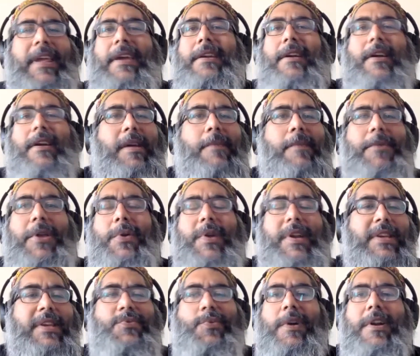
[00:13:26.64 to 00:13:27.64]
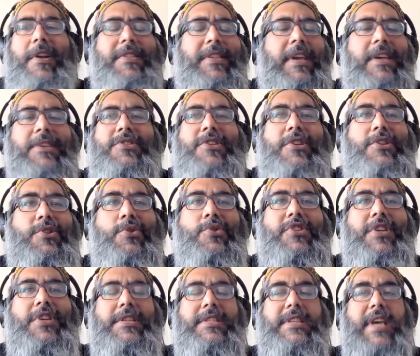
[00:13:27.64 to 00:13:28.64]
in our communities? What are the
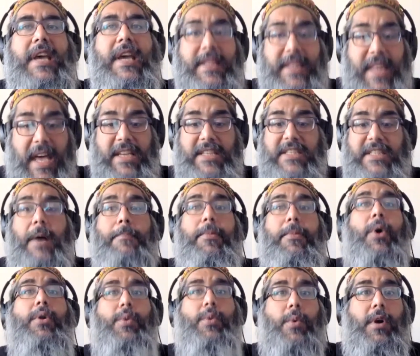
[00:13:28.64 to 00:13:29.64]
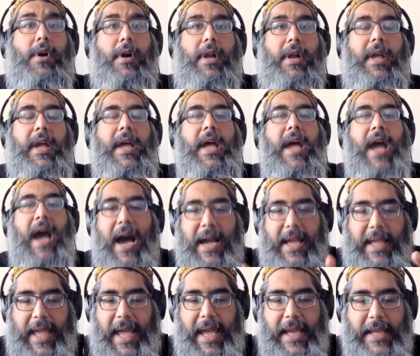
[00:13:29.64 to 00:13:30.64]
institutions that is a bulwark
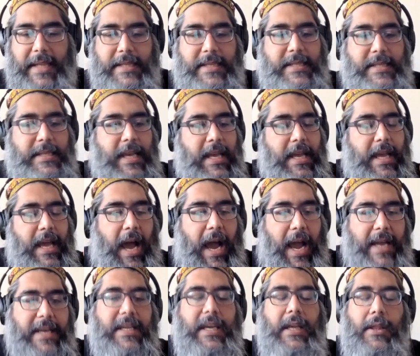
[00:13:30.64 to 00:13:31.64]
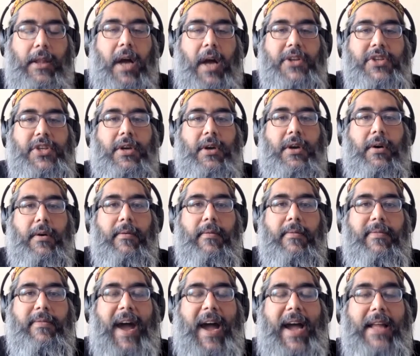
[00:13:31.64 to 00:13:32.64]
against ideological
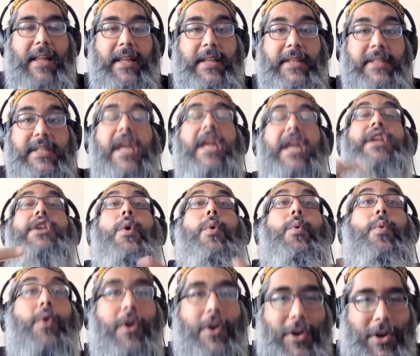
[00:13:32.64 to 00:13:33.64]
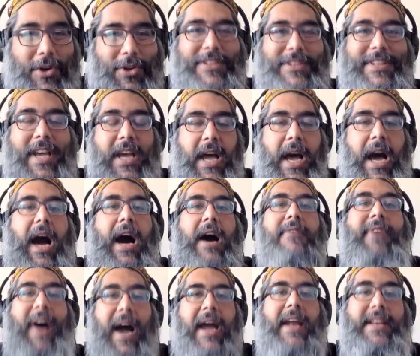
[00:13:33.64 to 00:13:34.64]
violence in a world
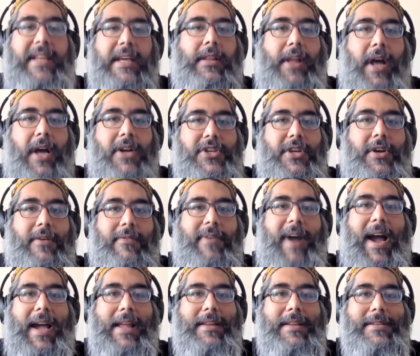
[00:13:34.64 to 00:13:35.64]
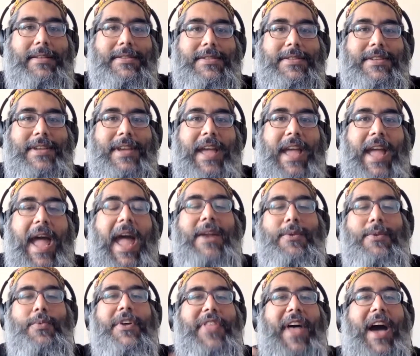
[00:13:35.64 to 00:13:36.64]
of ideological violence?
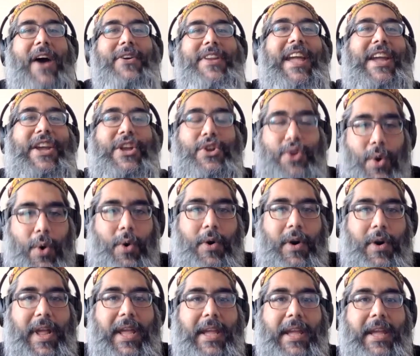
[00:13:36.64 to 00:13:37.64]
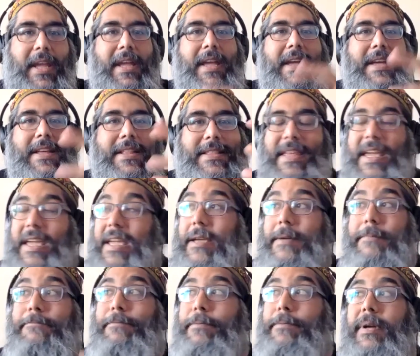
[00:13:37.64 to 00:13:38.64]
And without ignoring
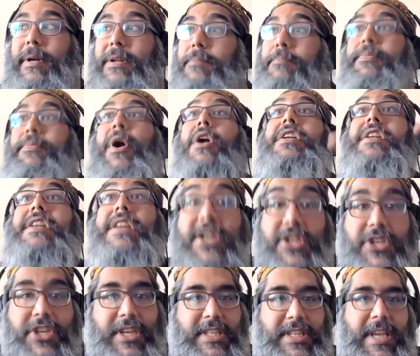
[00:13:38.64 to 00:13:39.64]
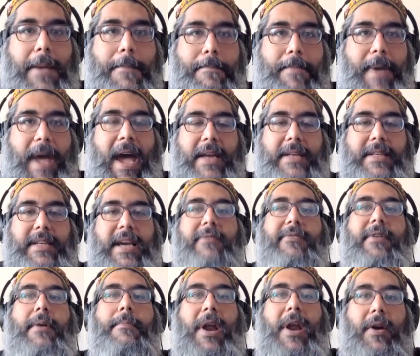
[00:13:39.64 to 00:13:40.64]
the pernicious impact of
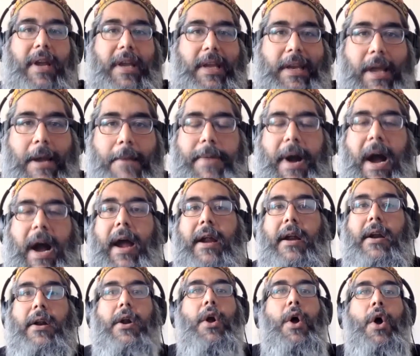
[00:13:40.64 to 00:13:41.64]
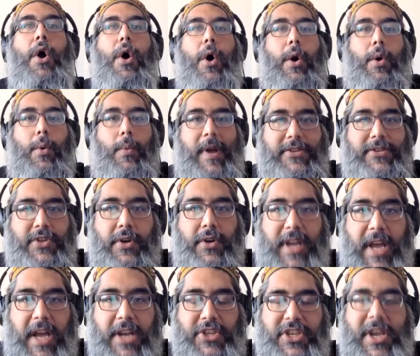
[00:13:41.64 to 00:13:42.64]
American empire or Western
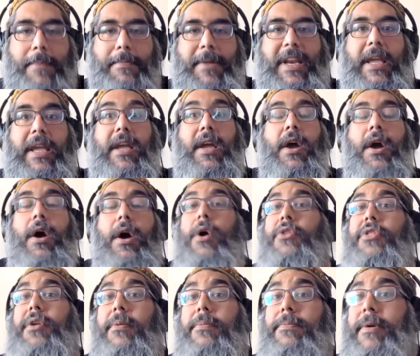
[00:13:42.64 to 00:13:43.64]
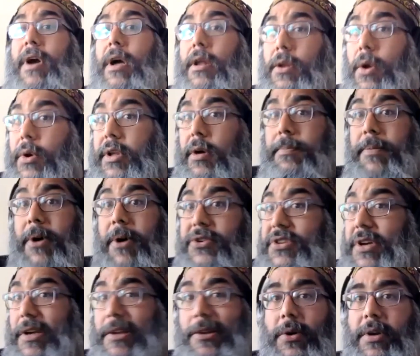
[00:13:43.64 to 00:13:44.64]
hegemony or the colonial,
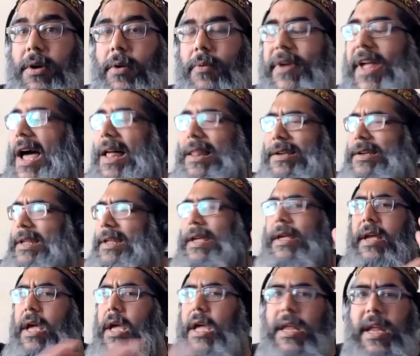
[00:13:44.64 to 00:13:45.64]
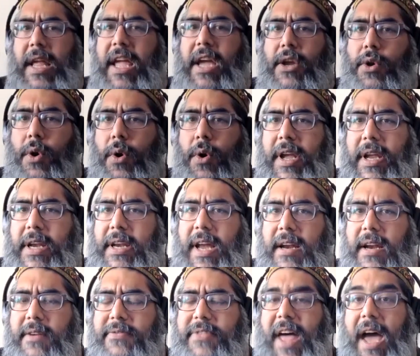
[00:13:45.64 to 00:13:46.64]
post-colonial reality, ignoring
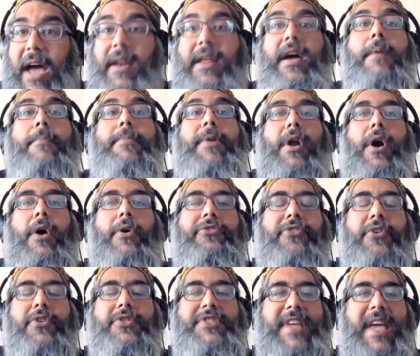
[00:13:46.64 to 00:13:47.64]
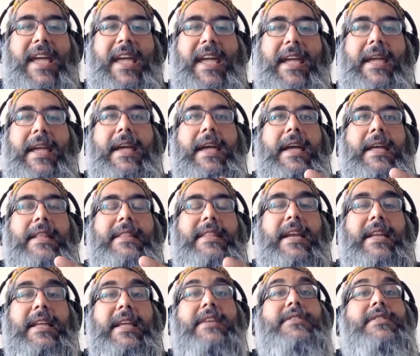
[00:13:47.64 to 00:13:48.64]
none of that, but also saying
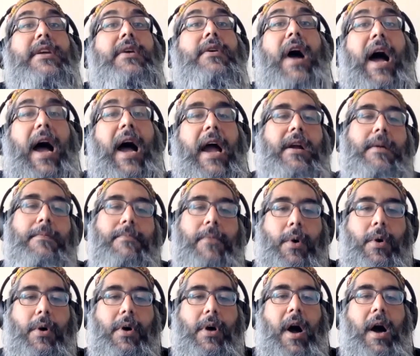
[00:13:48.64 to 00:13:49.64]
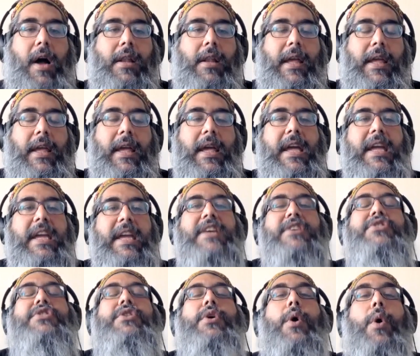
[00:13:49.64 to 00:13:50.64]
that, is there a higher moral calling?
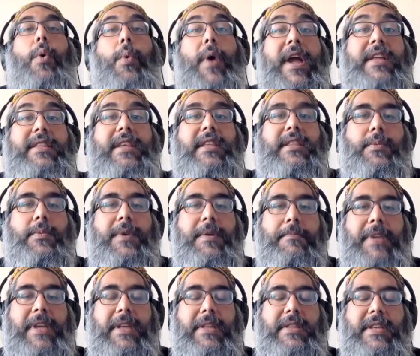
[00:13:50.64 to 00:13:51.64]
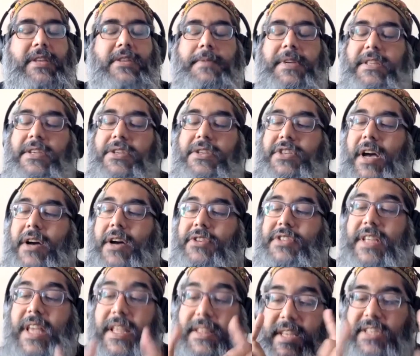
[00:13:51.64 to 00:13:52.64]
Is there a way that we meet these
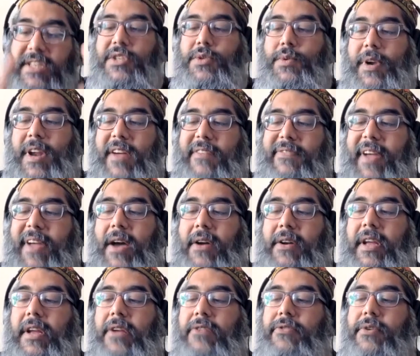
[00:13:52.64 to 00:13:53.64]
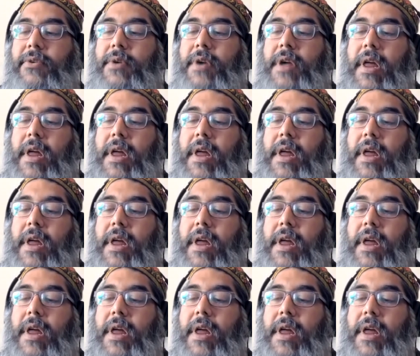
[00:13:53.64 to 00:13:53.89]
challenges? And this is what I've found, Andrew.